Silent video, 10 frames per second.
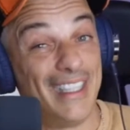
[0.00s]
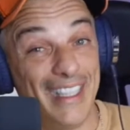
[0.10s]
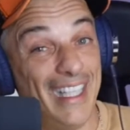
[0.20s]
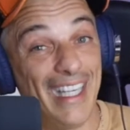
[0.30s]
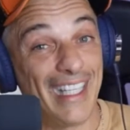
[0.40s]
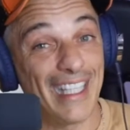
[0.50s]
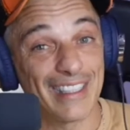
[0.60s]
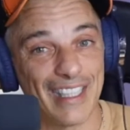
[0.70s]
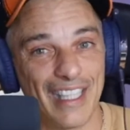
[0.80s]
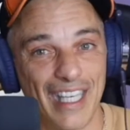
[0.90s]
it
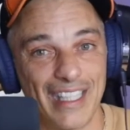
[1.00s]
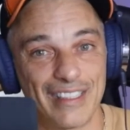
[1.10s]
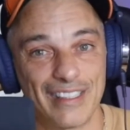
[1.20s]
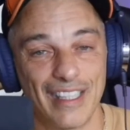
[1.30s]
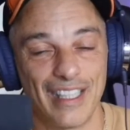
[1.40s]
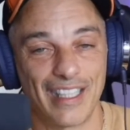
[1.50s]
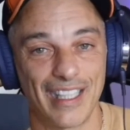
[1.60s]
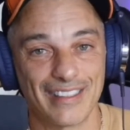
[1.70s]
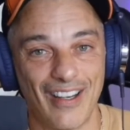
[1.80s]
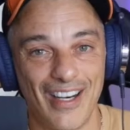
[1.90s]

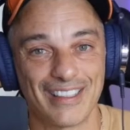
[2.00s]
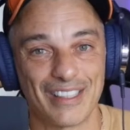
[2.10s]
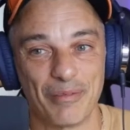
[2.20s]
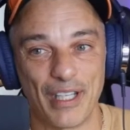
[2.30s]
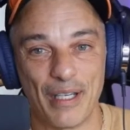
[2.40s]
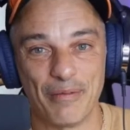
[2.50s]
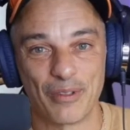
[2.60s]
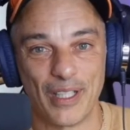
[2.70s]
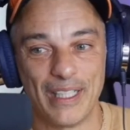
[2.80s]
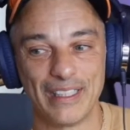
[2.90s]
gets hard sometimes,
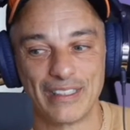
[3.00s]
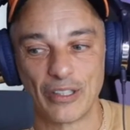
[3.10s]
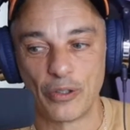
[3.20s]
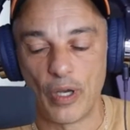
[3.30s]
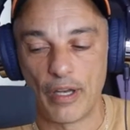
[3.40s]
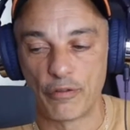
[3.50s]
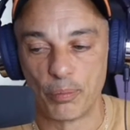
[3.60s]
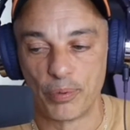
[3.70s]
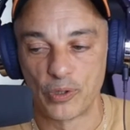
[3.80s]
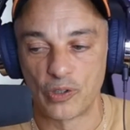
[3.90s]
right? And so you have to
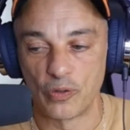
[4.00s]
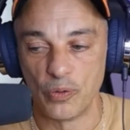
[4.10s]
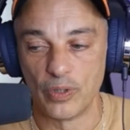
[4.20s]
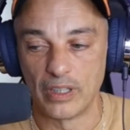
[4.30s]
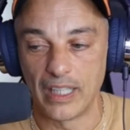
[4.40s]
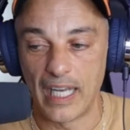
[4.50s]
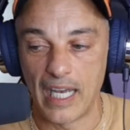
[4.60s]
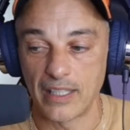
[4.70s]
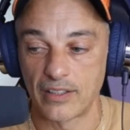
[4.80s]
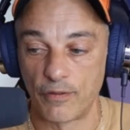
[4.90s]
push through, and they
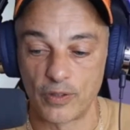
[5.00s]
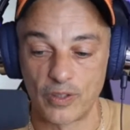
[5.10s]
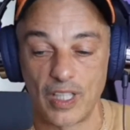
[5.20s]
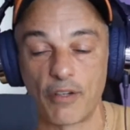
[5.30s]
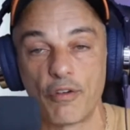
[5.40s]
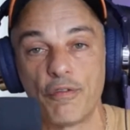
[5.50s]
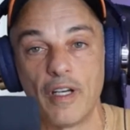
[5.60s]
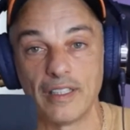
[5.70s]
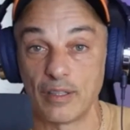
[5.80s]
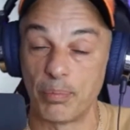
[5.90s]
ask for
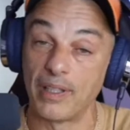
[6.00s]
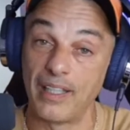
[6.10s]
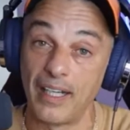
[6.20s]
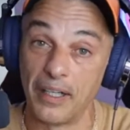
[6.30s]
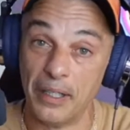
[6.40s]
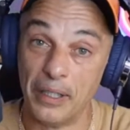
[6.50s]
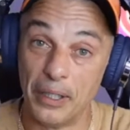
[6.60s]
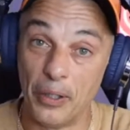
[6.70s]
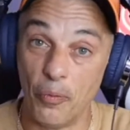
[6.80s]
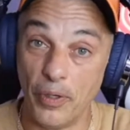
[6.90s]
sacrifices. But then
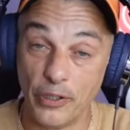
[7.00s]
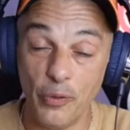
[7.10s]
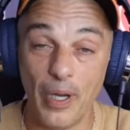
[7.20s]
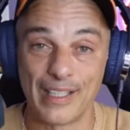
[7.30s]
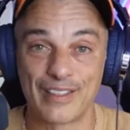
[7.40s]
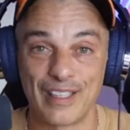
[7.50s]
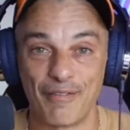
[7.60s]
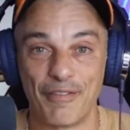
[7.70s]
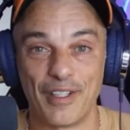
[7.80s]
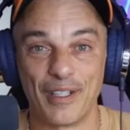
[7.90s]
when you ask
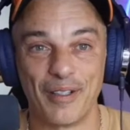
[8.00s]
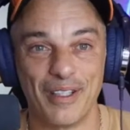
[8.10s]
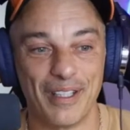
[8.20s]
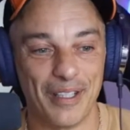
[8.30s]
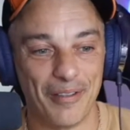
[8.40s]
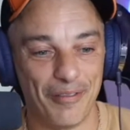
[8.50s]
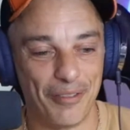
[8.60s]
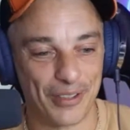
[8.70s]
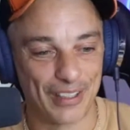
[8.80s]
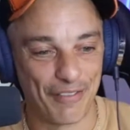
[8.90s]
something
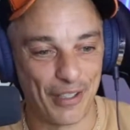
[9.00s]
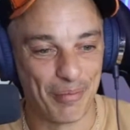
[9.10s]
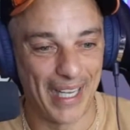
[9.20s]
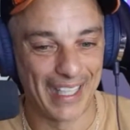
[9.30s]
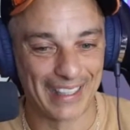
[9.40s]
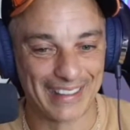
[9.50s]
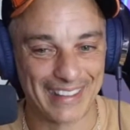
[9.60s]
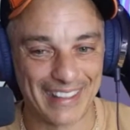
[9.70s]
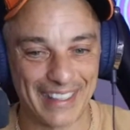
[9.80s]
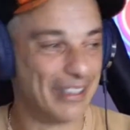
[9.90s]
for something back, it's
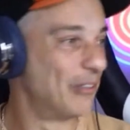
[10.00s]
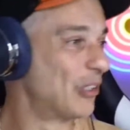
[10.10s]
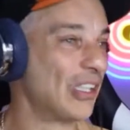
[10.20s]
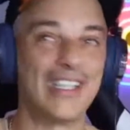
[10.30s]
usually they